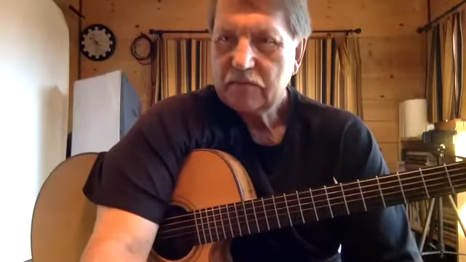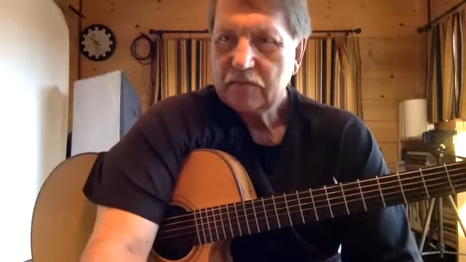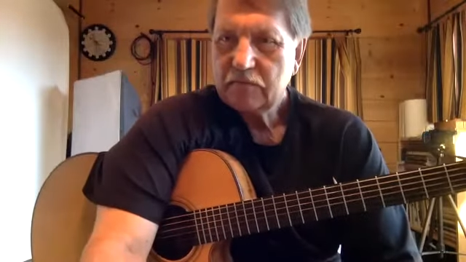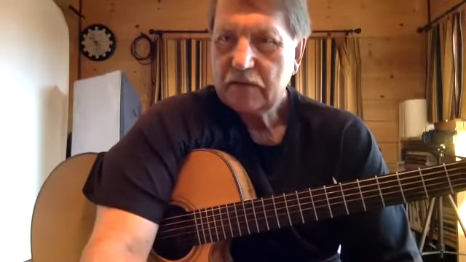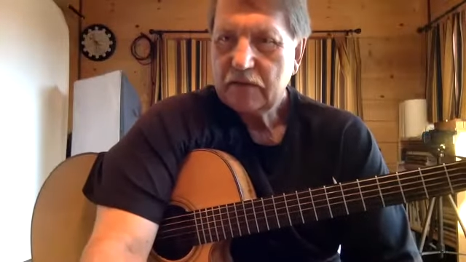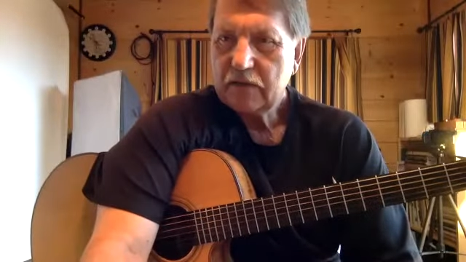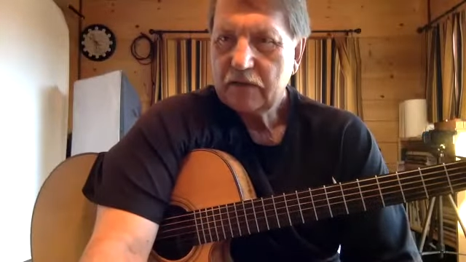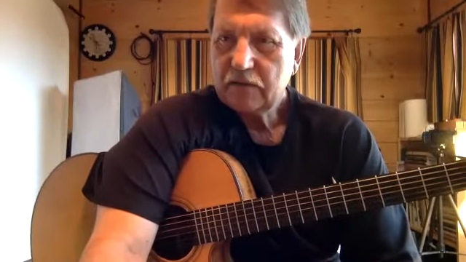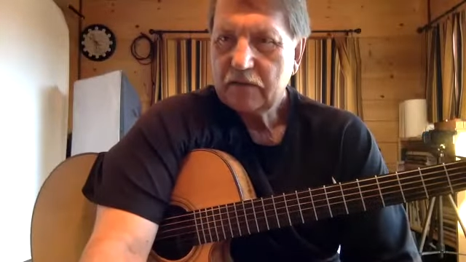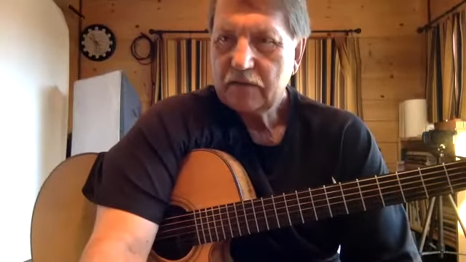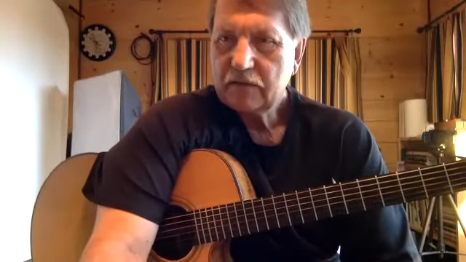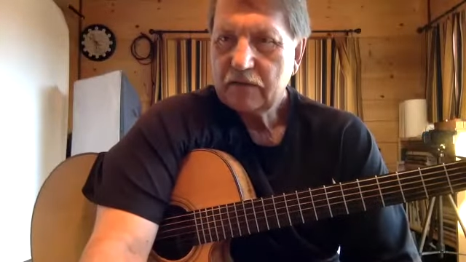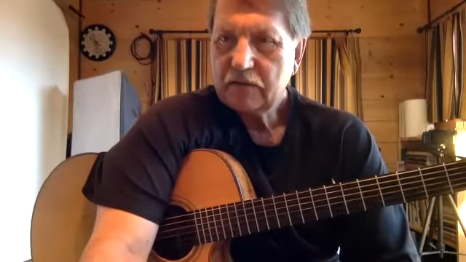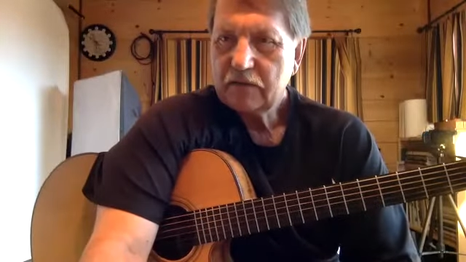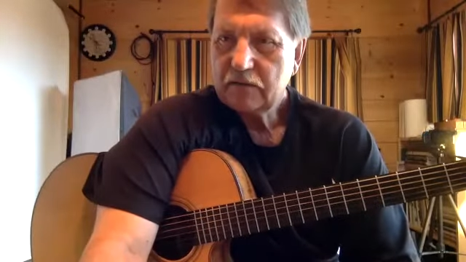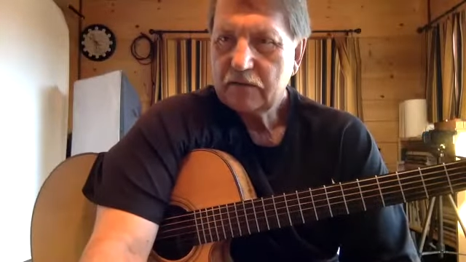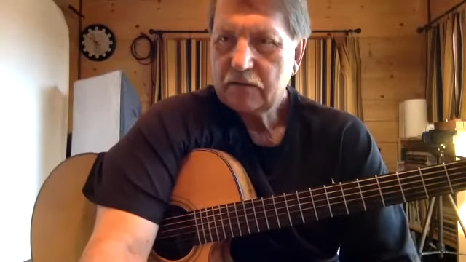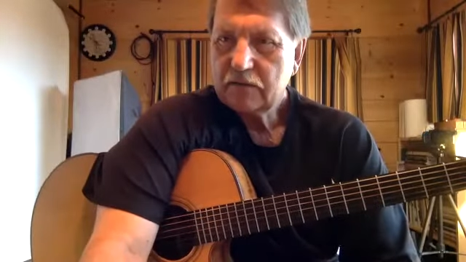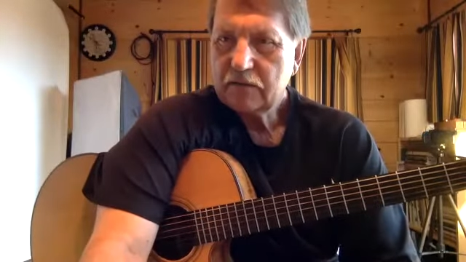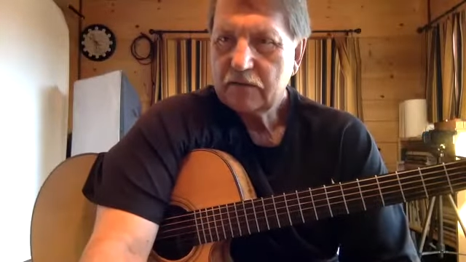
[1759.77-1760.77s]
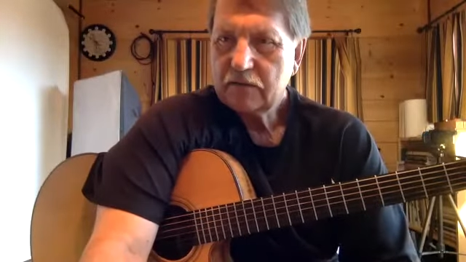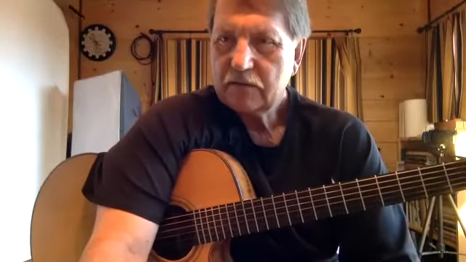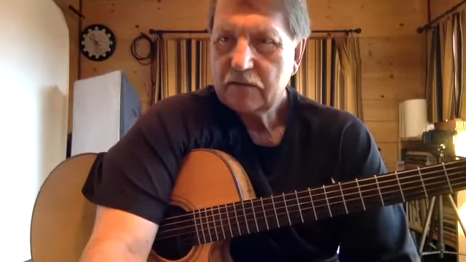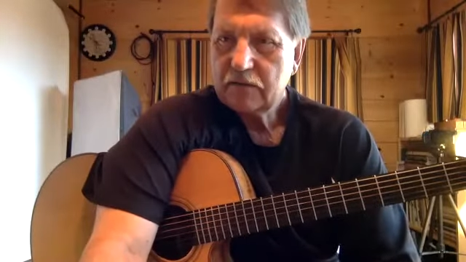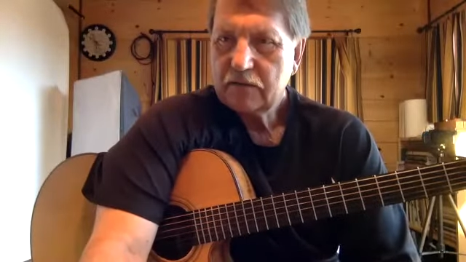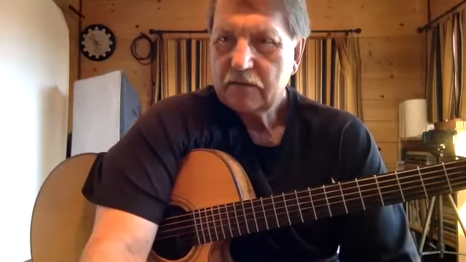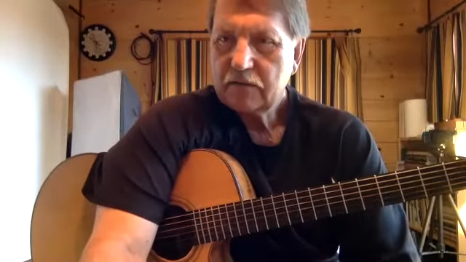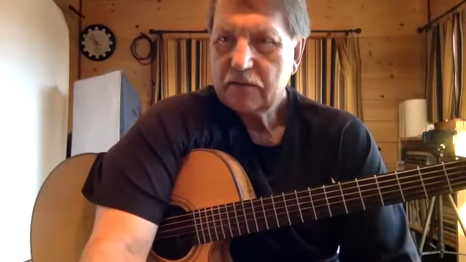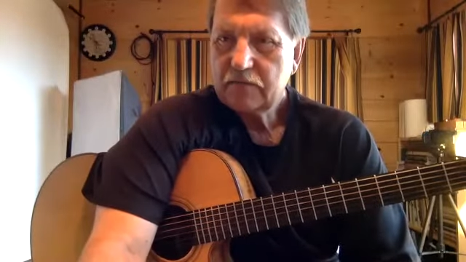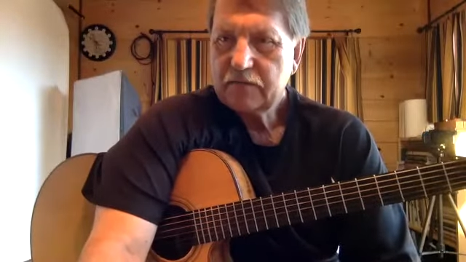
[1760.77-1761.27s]
But
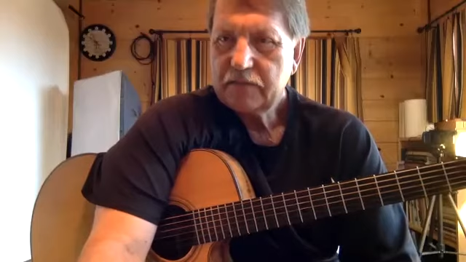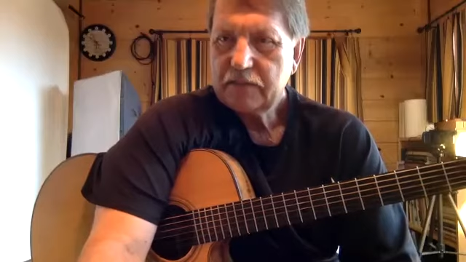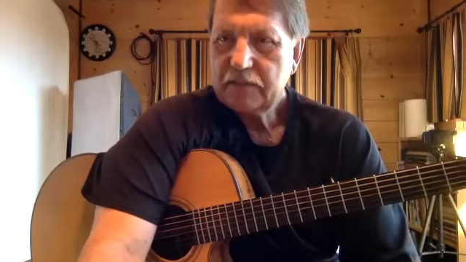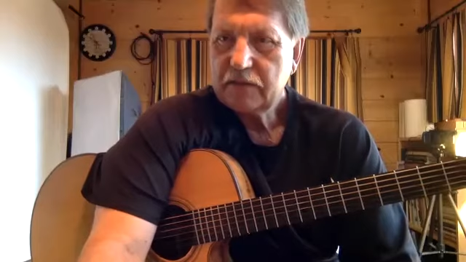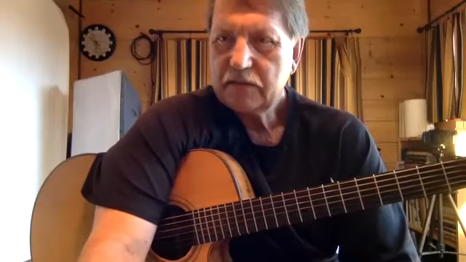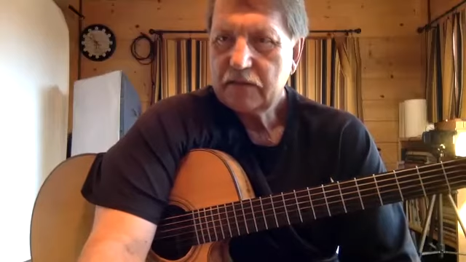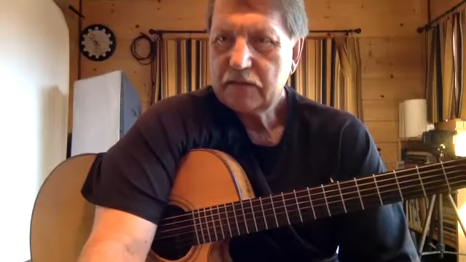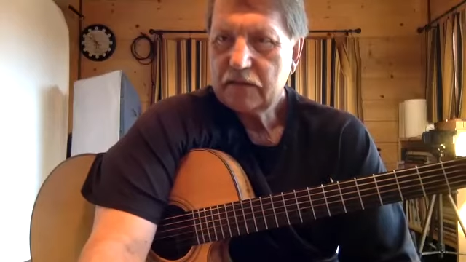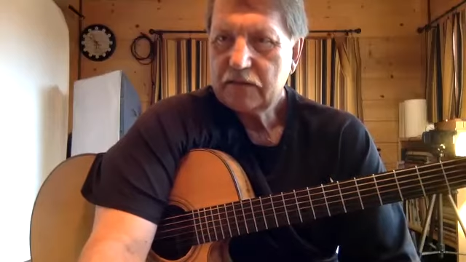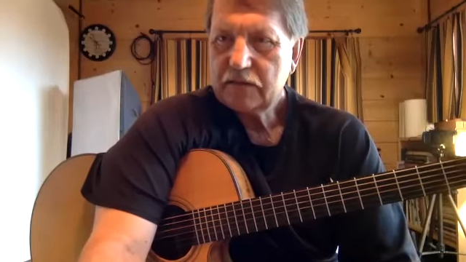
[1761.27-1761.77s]
let me